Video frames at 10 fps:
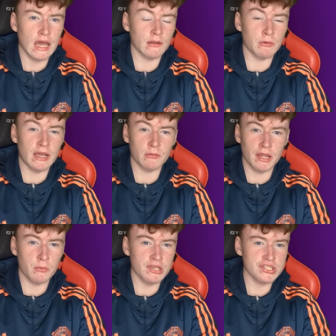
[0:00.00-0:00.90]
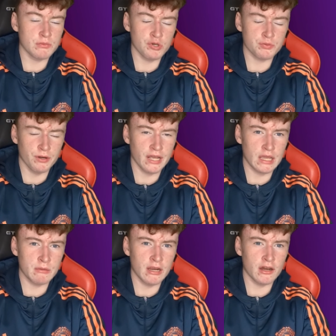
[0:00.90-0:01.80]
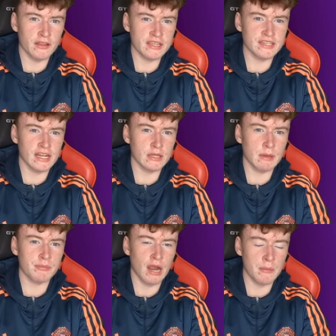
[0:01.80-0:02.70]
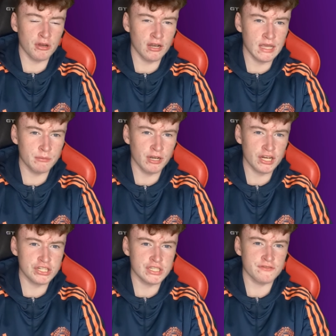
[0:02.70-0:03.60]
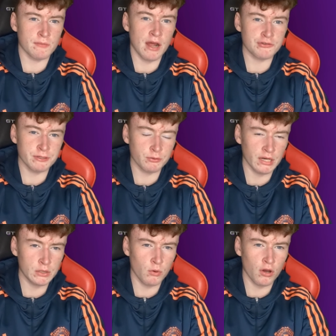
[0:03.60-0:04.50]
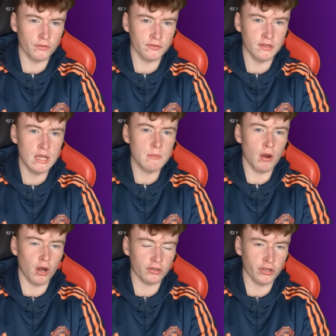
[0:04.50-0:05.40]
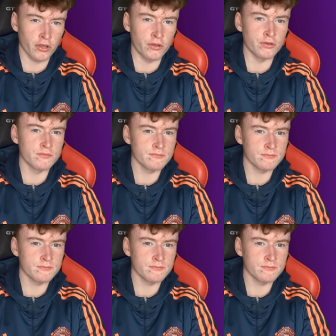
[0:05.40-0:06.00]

And well, without wasting too much more time here, let's get into my Premier League predictions for Match Week 21 Part 2